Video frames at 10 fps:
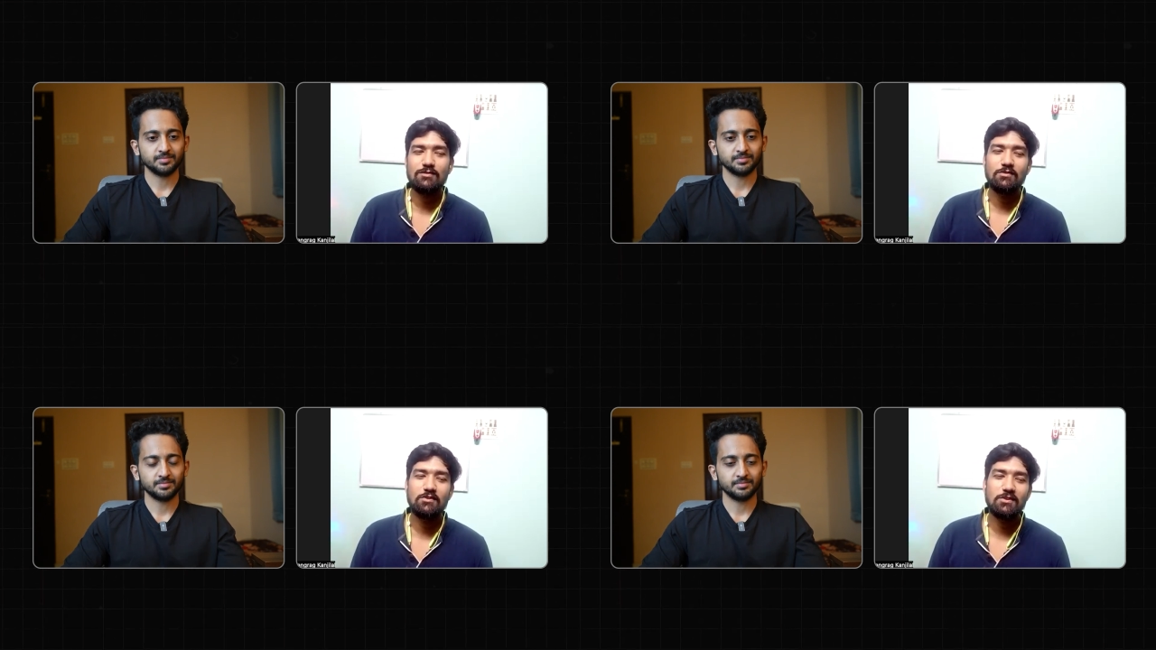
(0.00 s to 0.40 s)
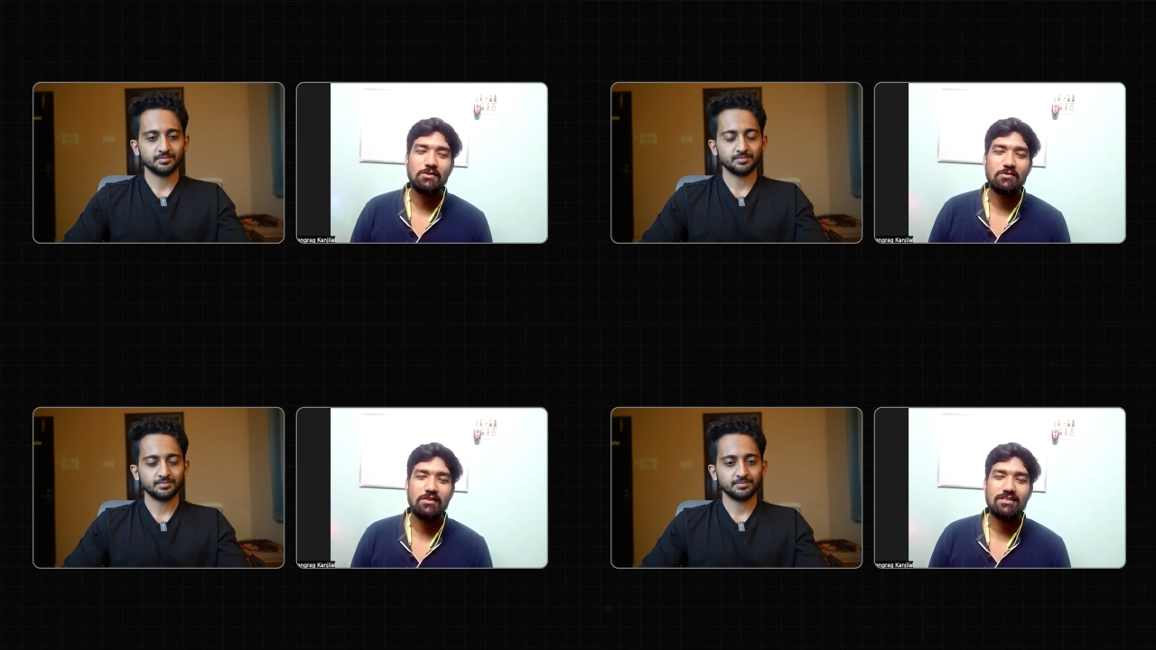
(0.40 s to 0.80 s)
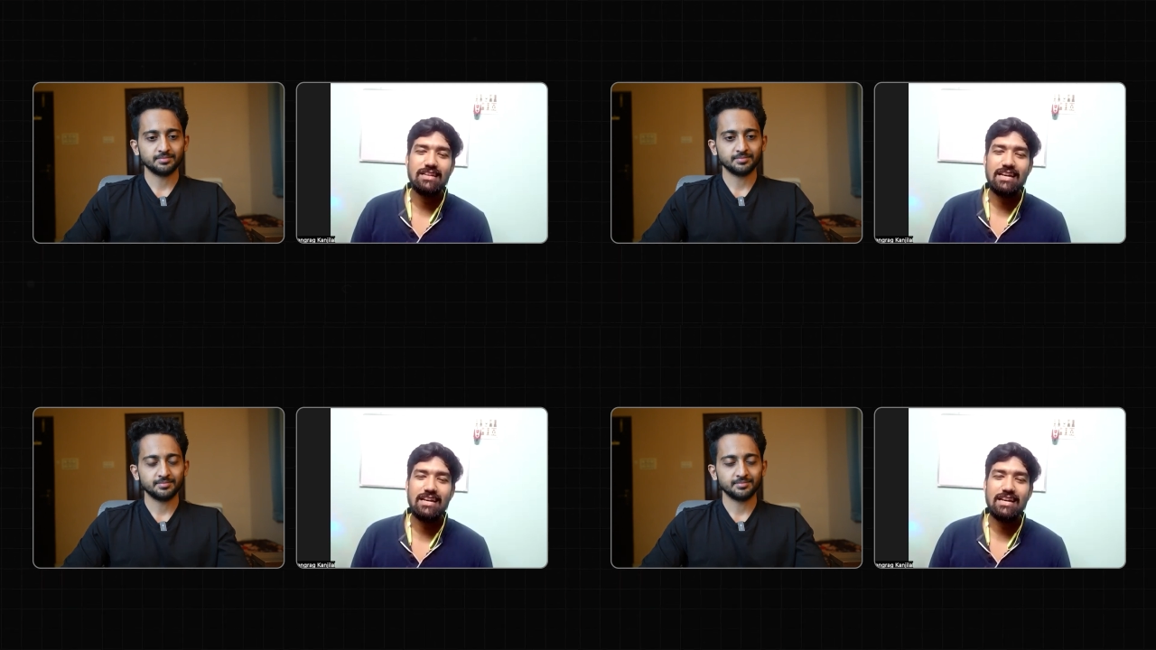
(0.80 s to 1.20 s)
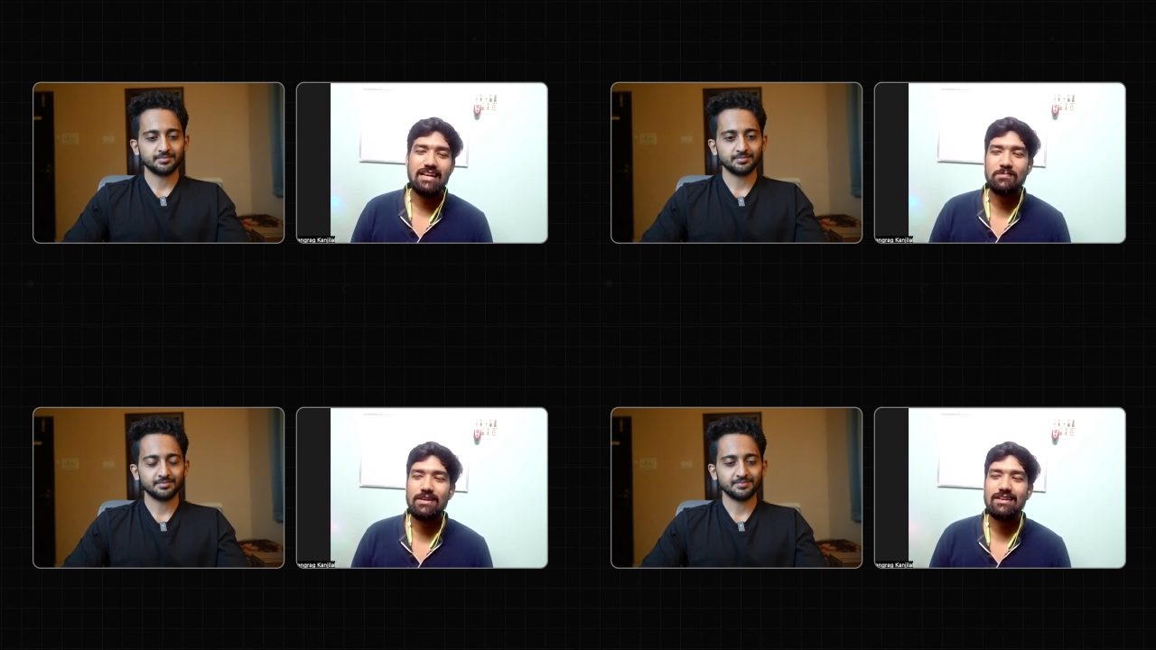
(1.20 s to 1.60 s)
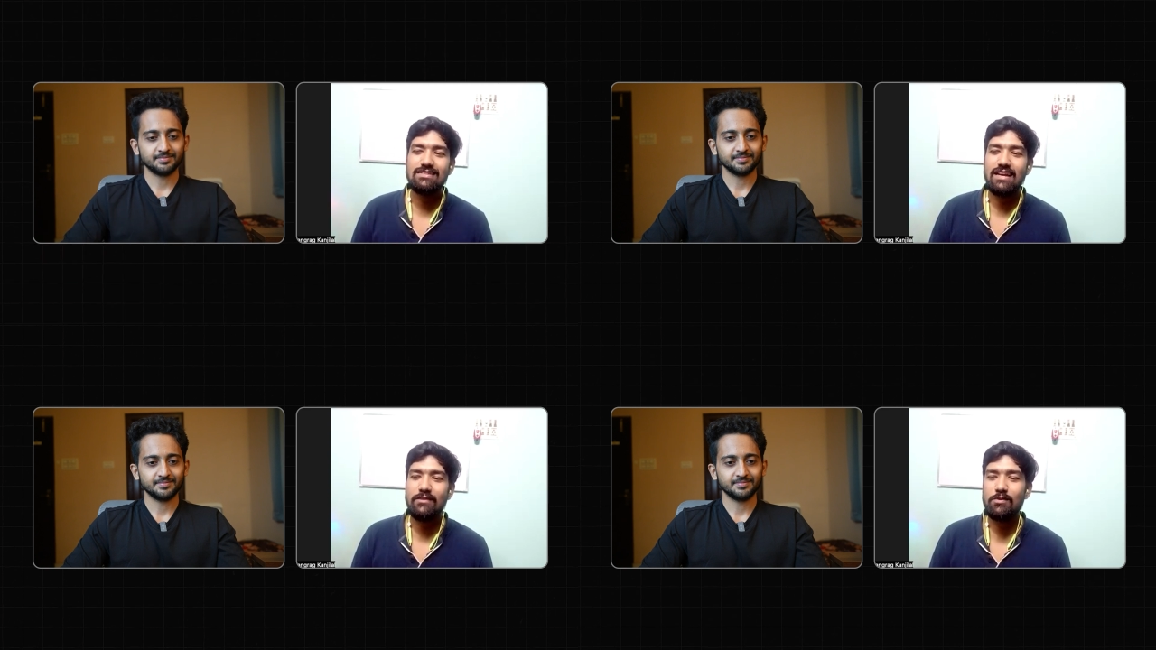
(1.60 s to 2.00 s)
Speaker 1: Yeah, so for the aspirants,
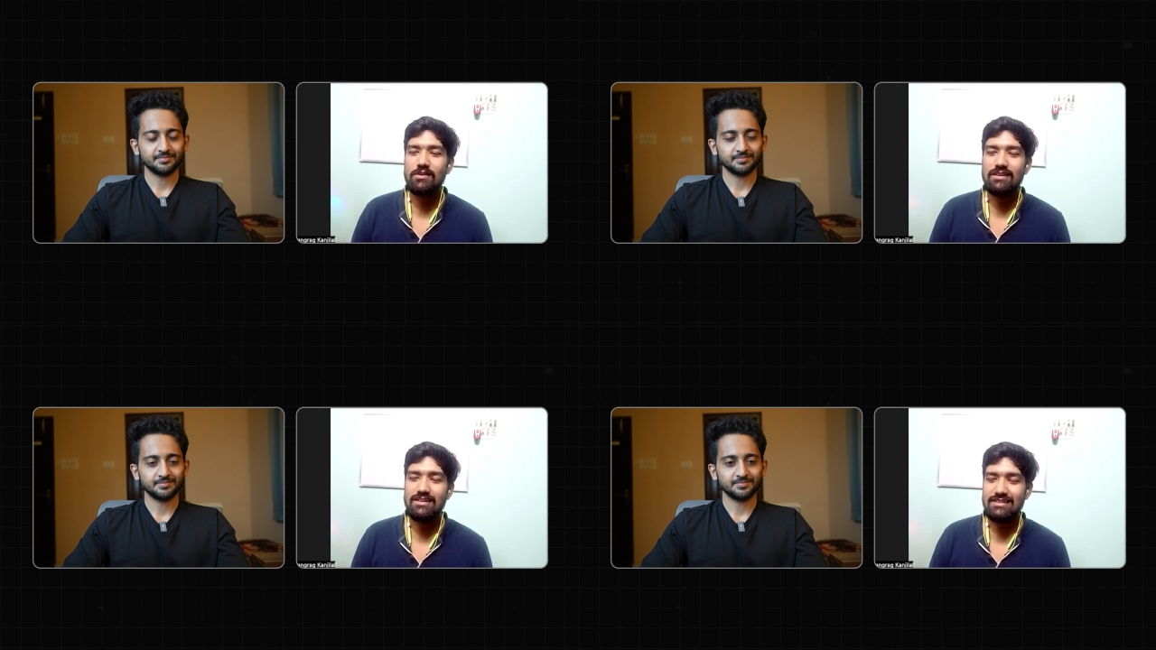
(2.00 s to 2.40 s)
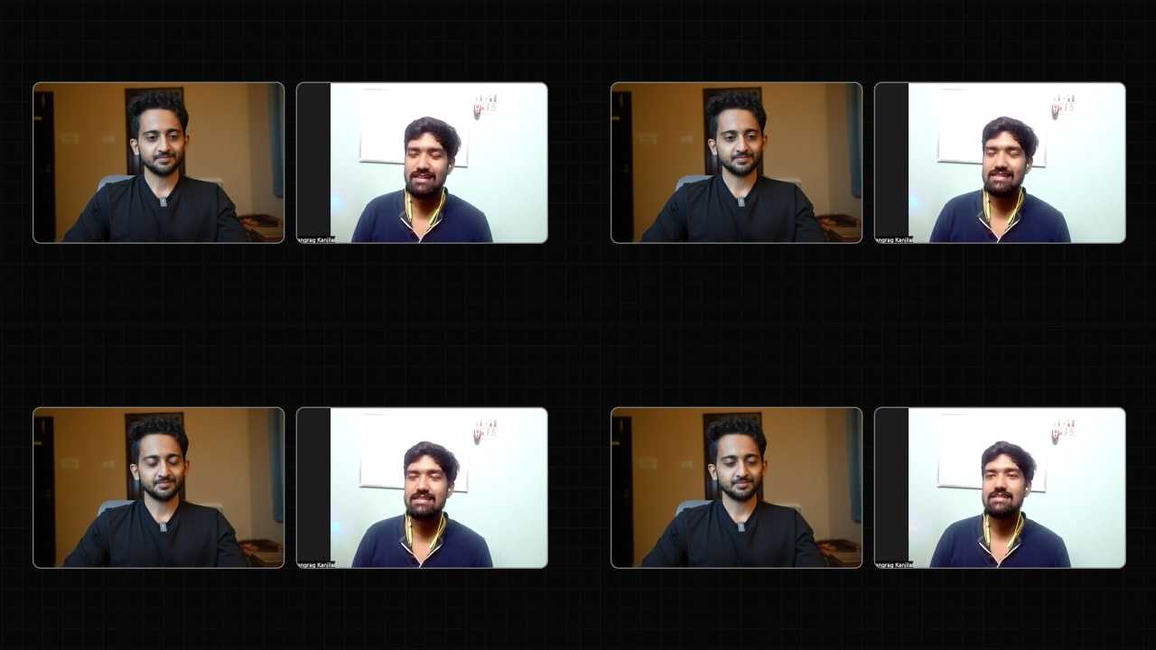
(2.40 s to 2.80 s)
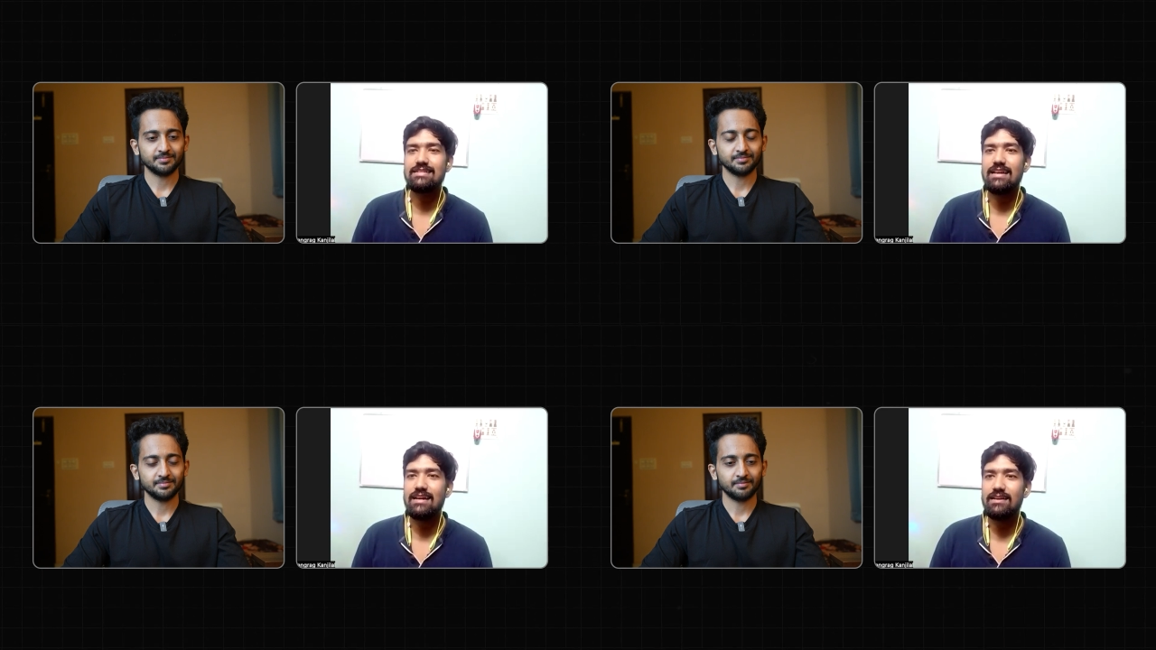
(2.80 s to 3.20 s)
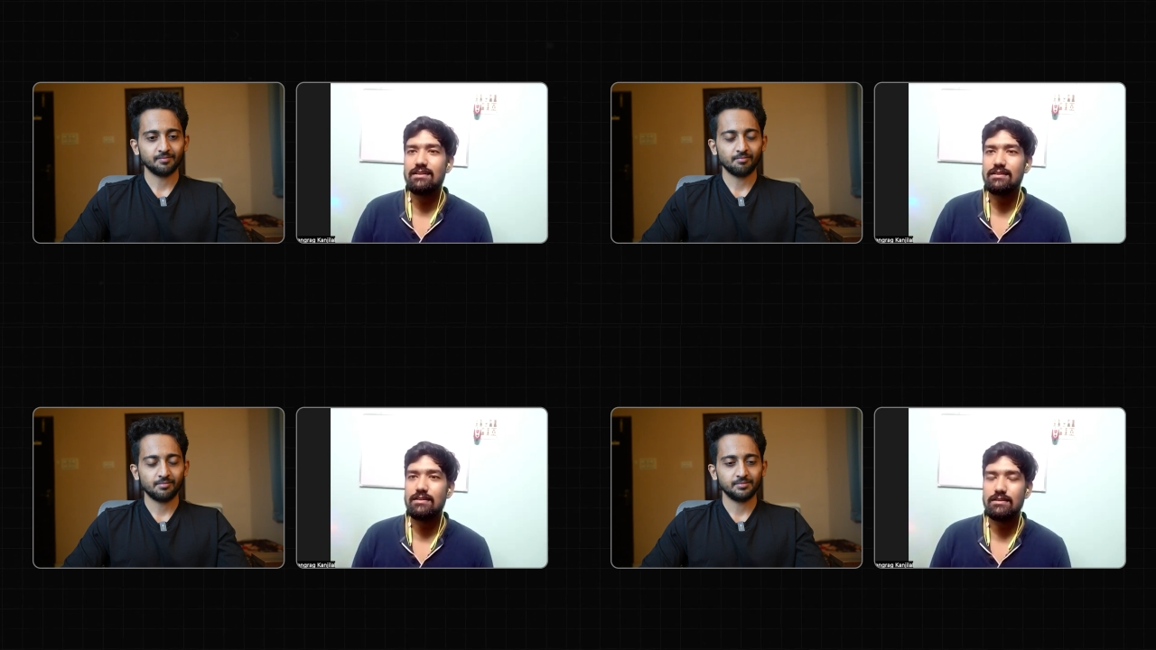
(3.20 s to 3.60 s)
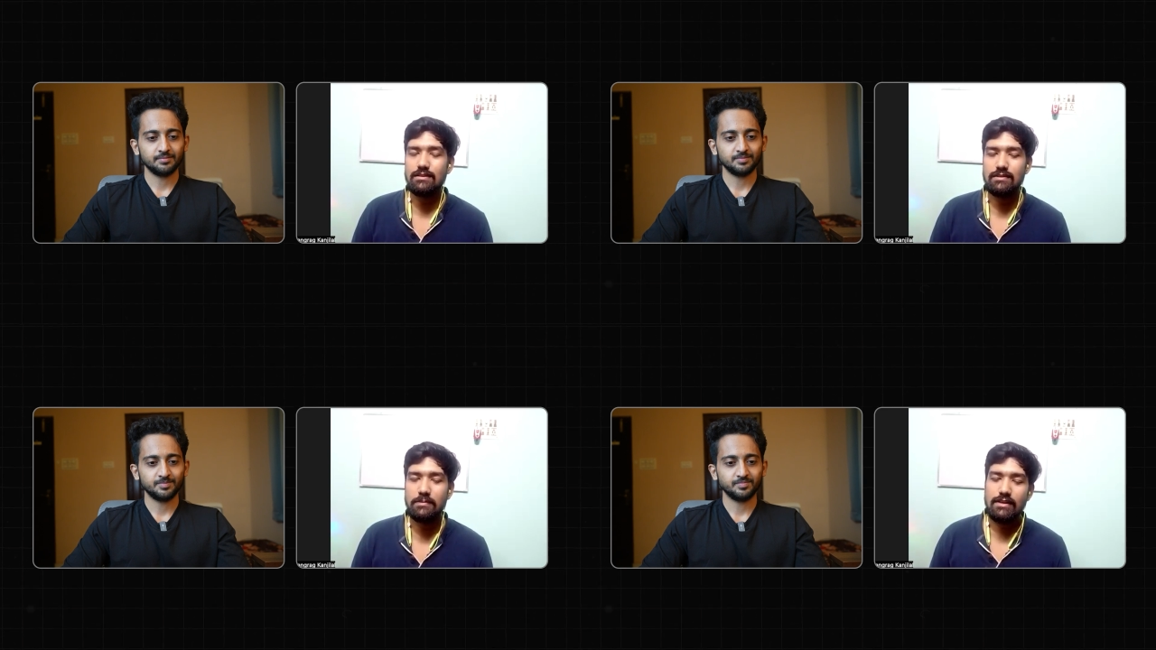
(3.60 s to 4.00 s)
I would uh, suggest that uh,